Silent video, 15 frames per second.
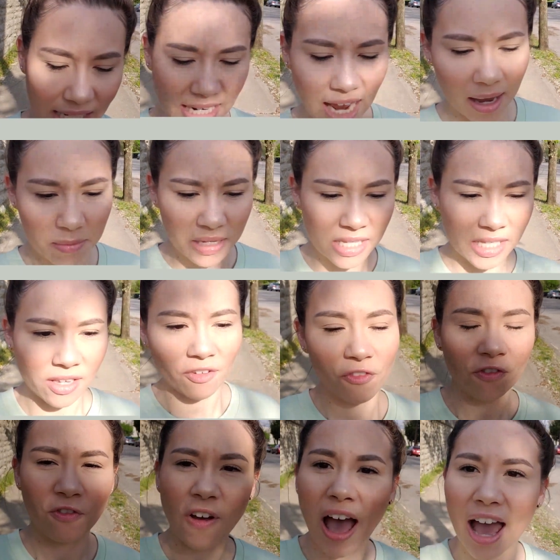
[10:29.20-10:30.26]
the time is
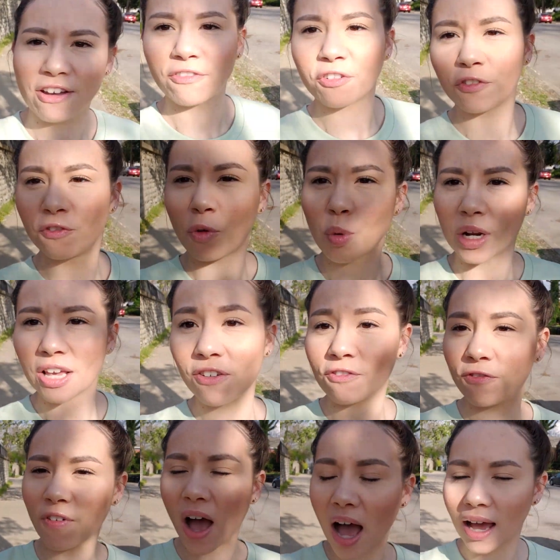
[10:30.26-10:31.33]

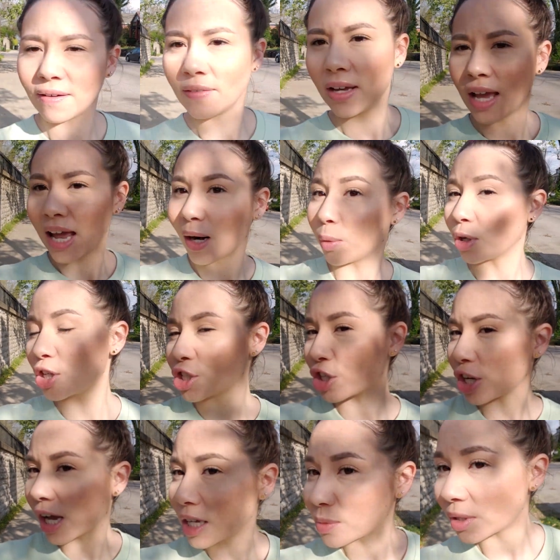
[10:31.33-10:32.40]
5:45. I wanted to
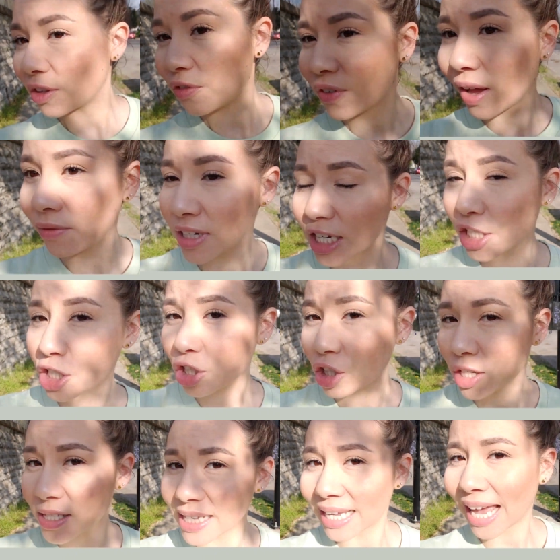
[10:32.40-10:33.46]
show you guys what the foundation
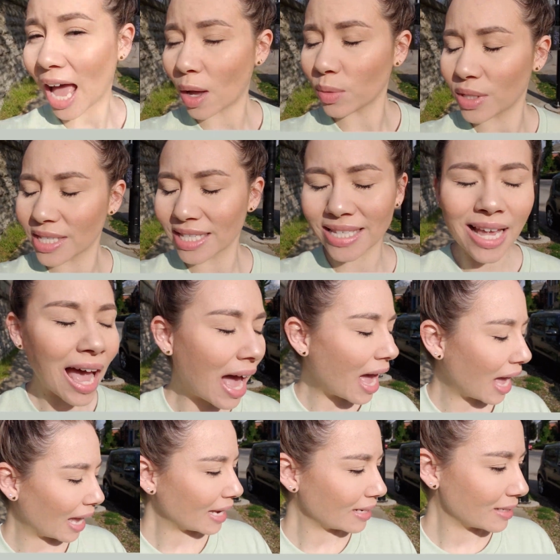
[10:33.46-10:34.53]
looks like
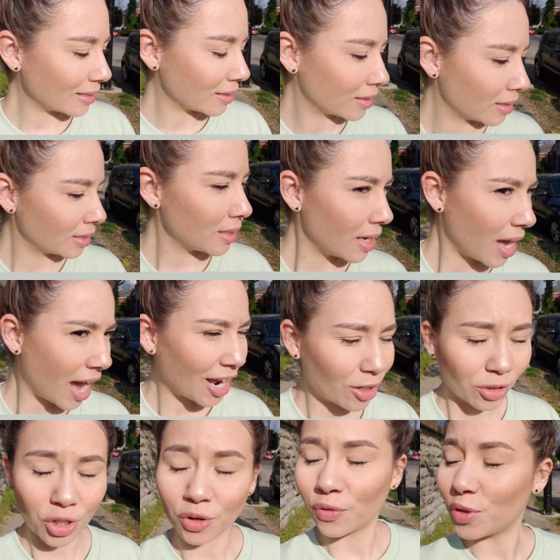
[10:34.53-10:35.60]
outside. I
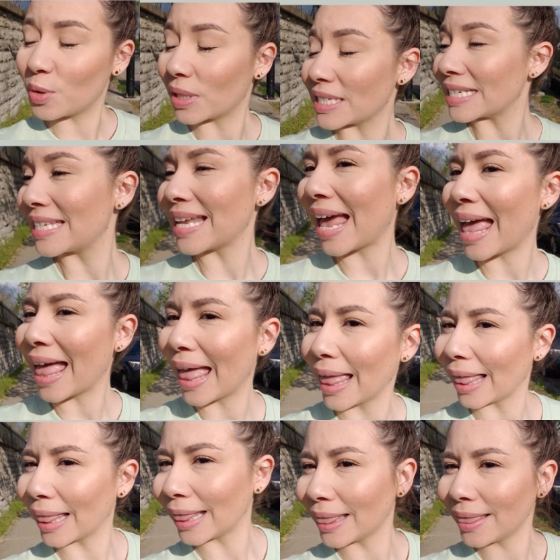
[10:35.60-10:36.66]
don't know if you can
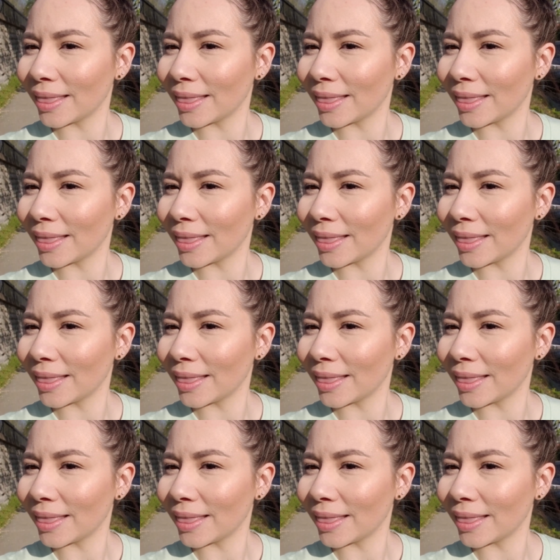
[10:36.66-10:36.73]
tell.